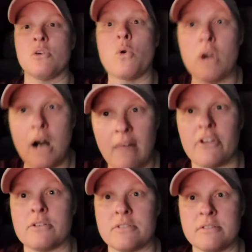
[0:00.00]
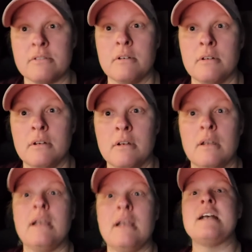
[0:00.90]
or others,
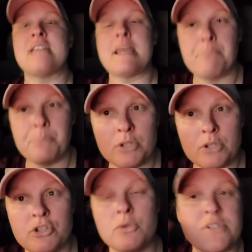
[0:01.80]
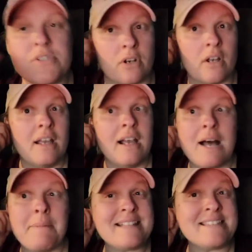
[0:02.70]
is a producer.
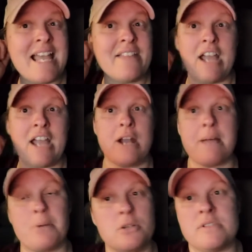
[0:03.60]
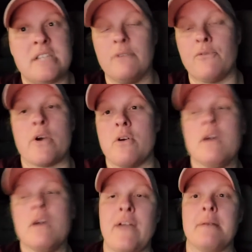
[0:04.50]
I'm not saying that you're not producing for
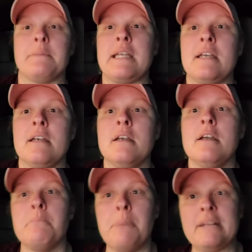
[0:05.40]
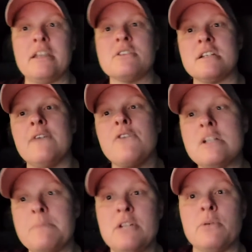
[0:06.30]
your family, but there's a
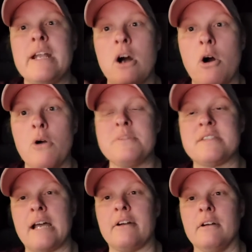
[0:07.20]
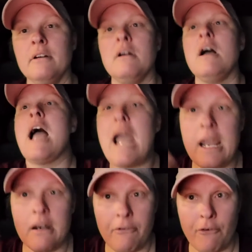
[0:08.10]
difference between a homesteader
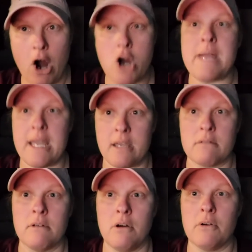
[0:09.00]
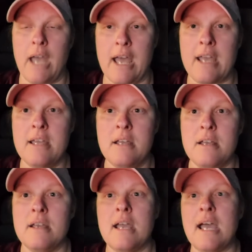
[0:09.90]
and farming. Okay.
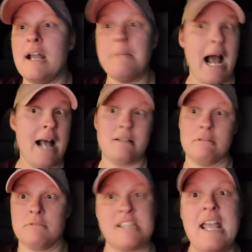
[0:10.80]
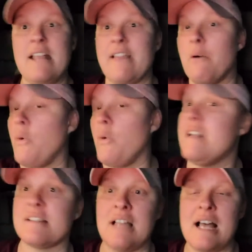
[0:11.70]
And I'm not saying that one
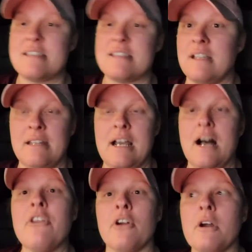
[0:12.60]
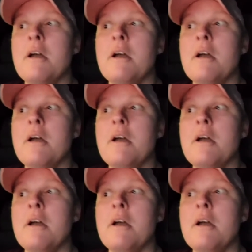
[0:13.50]
is less than the other,